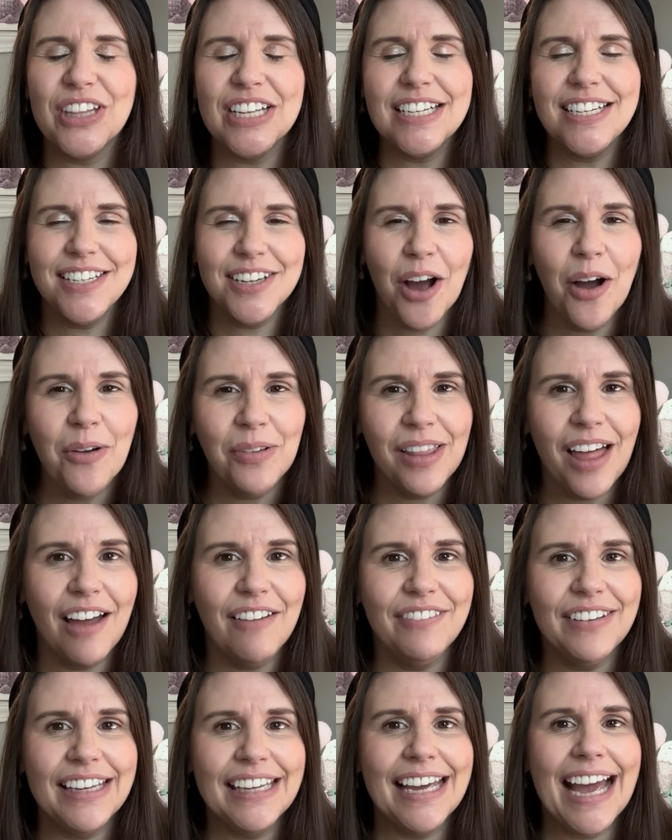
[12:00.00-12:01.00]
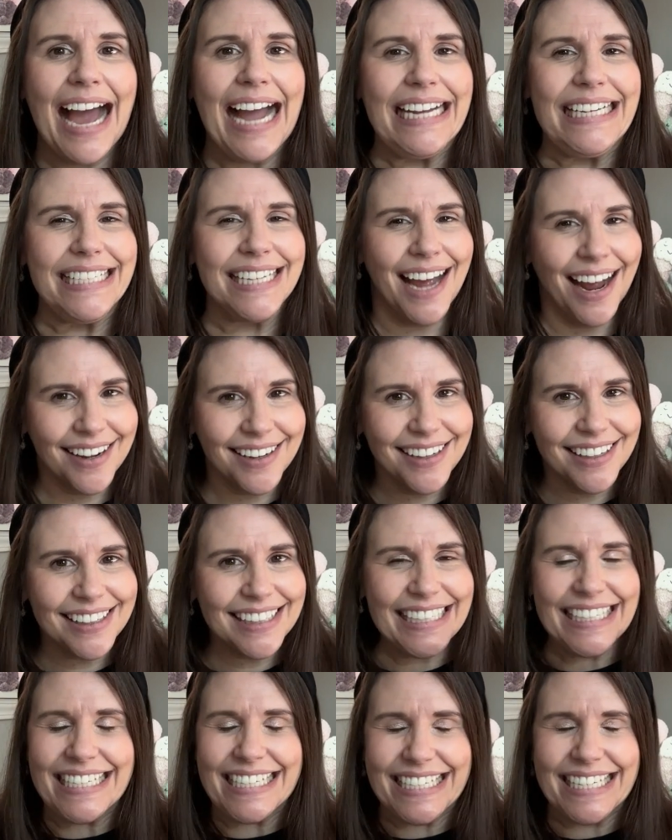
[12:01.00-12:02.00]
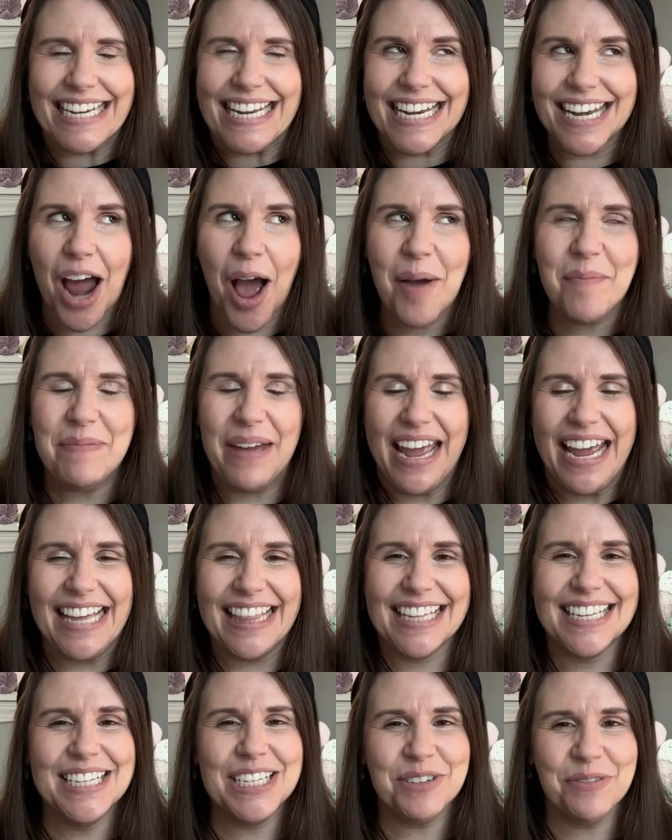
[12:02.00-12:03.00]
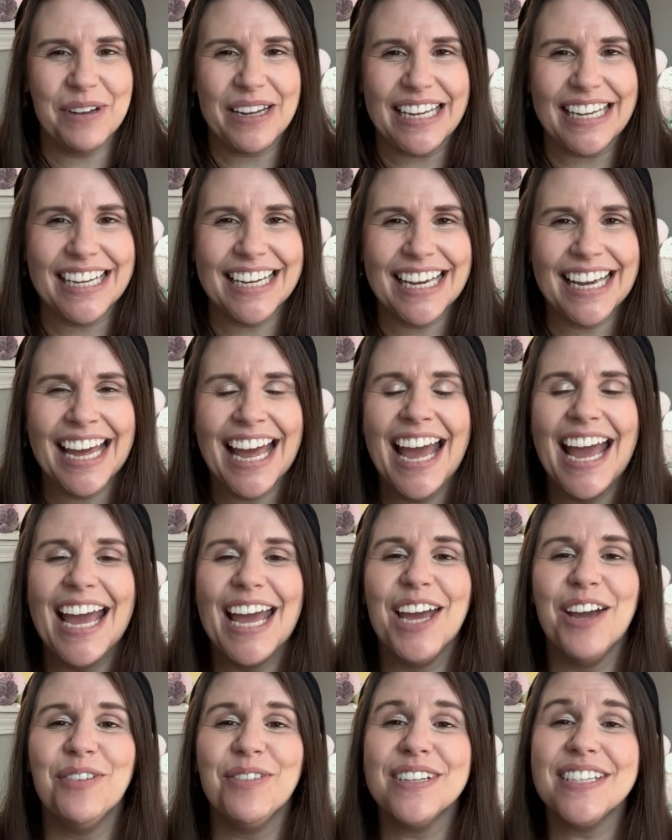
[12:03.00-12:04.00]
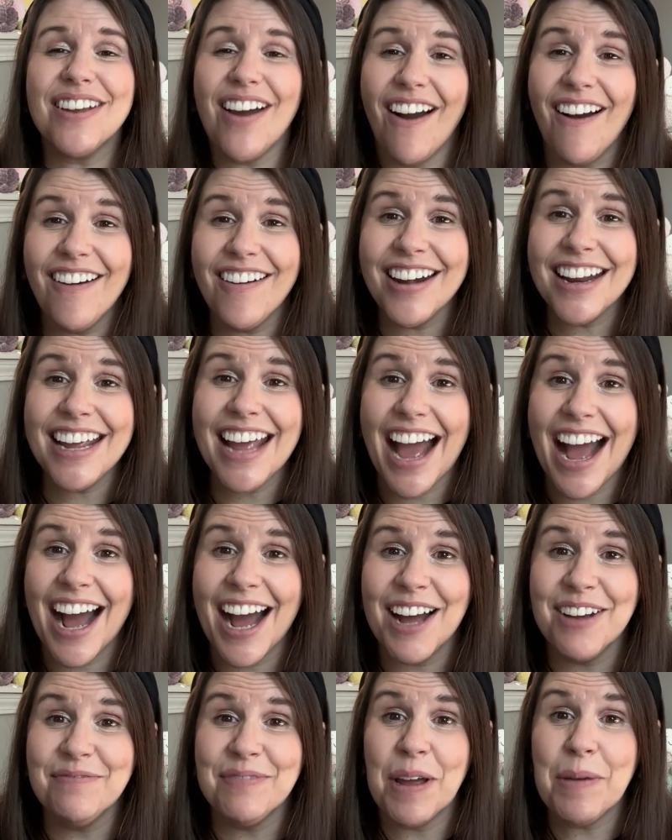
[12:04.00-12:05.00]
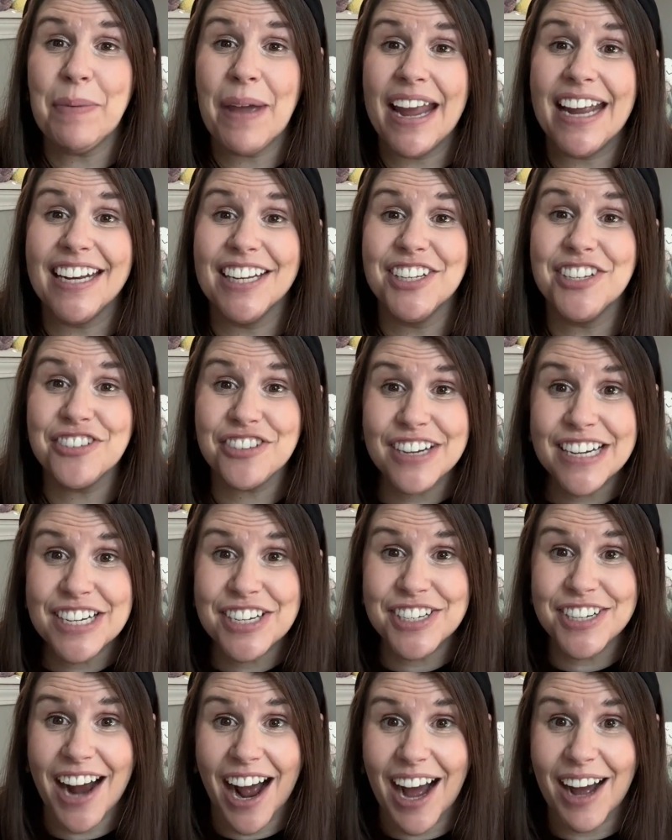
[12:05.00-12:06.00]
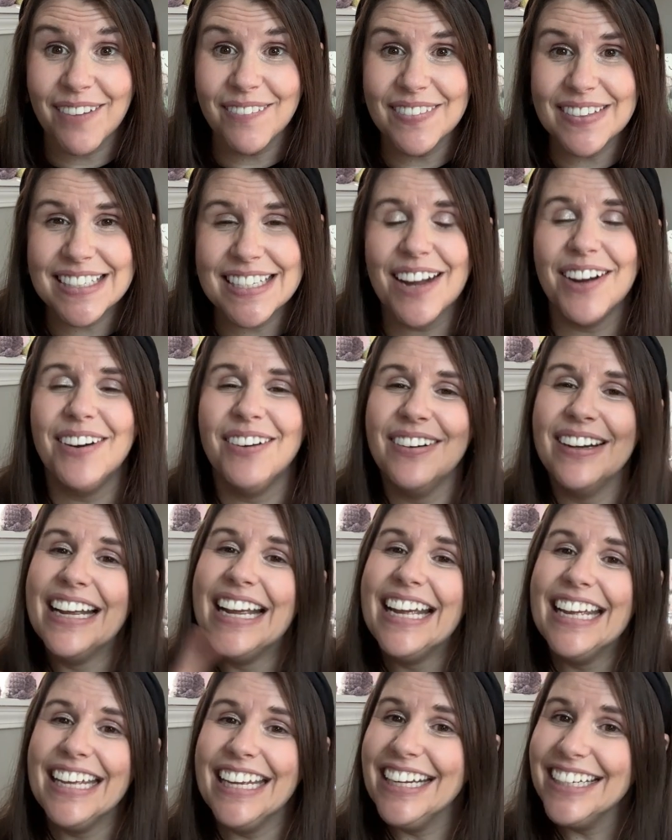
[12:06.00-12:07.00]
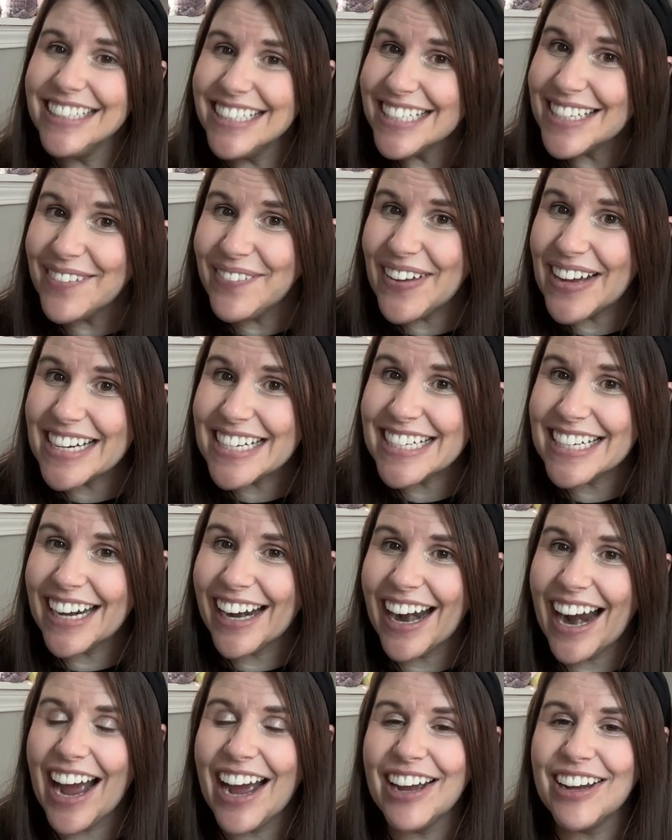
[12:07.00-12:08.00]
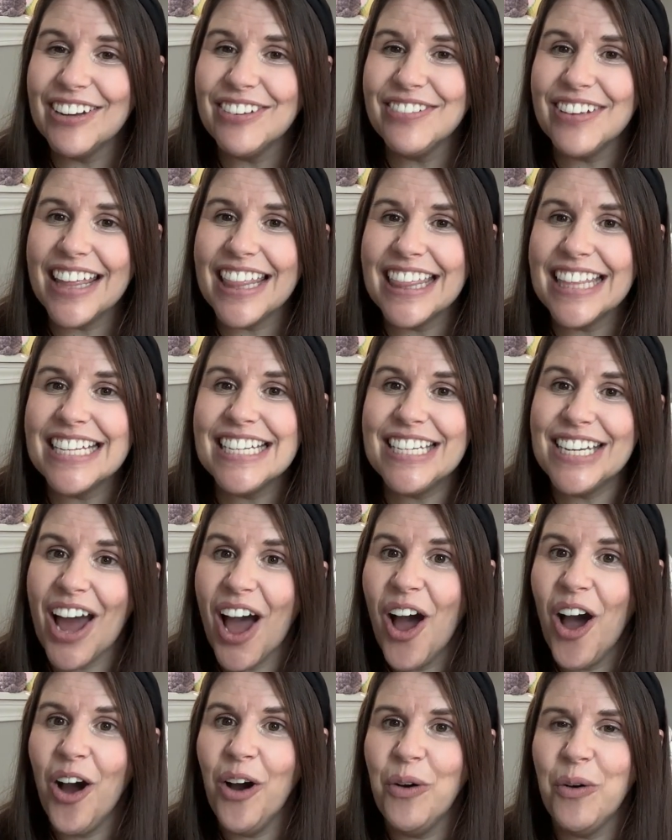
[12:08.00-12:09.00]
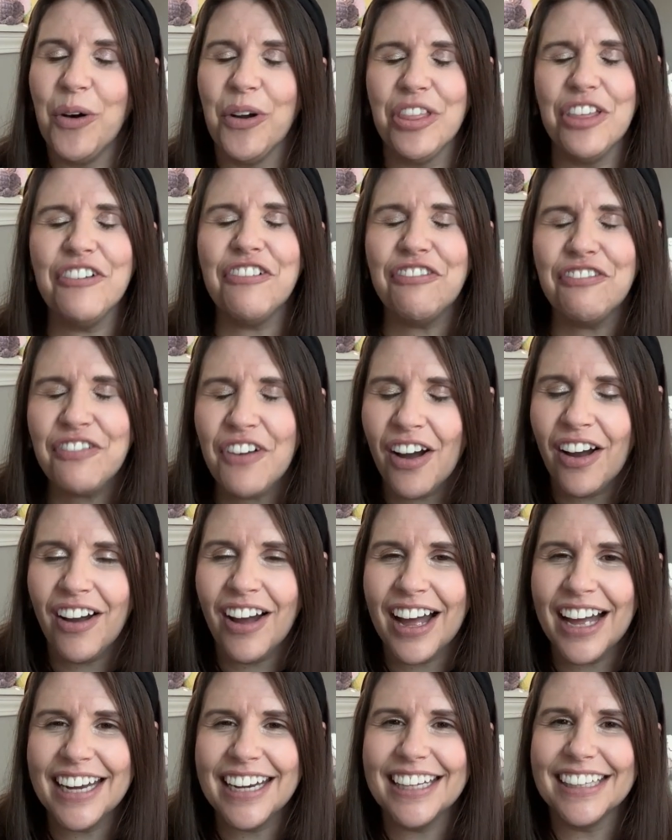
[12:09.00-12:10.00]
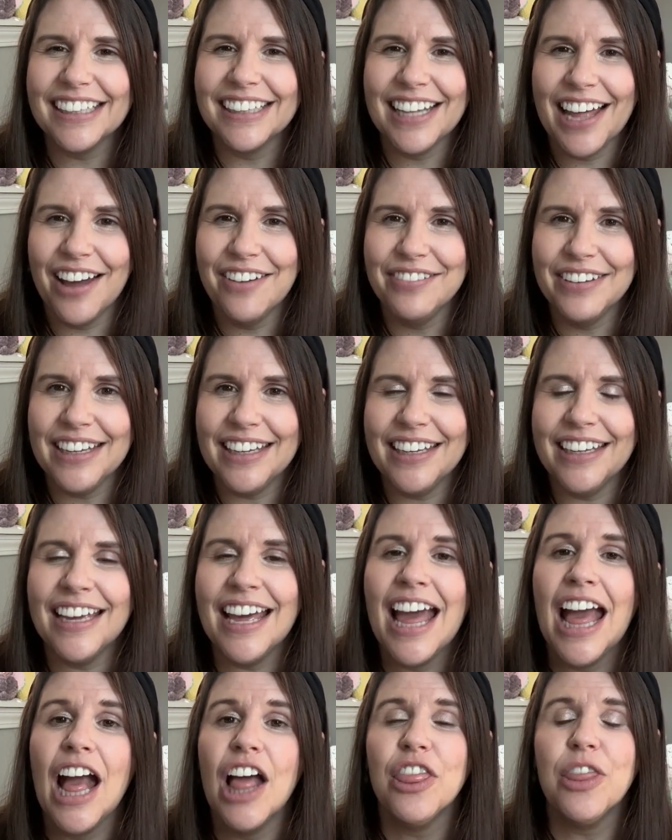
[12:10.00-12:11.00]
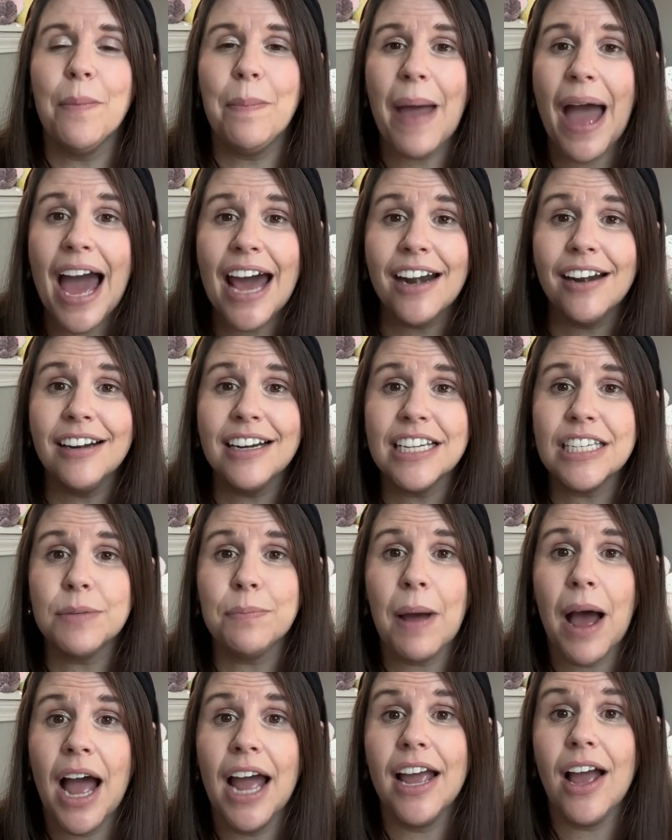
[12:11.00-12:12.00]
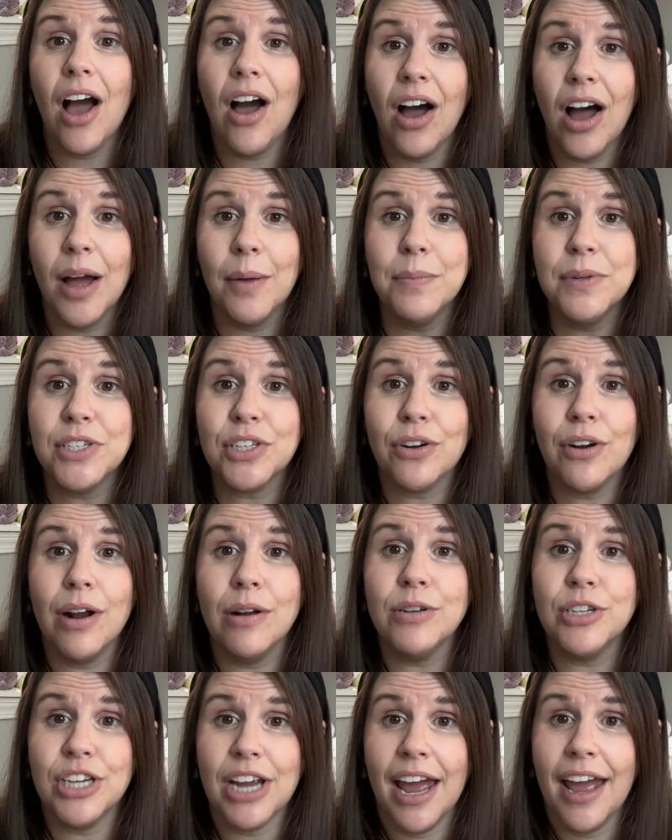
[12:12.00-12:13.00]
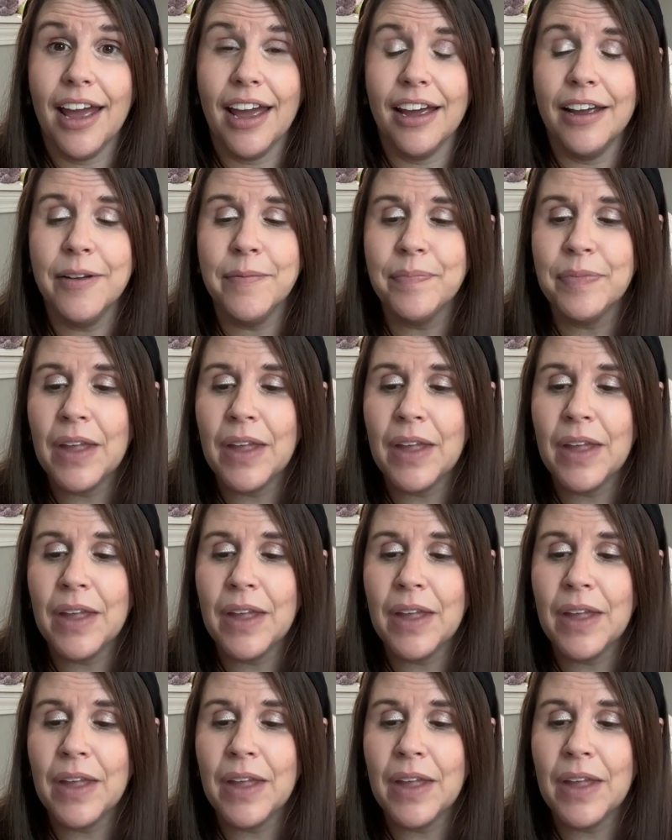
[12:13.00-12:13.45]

dough lovey, I technically did not make this week. It was already at my painted tree shop. So here's a picture of the dough, or the fawn lovey. The pattern is by Hobbs Crochet.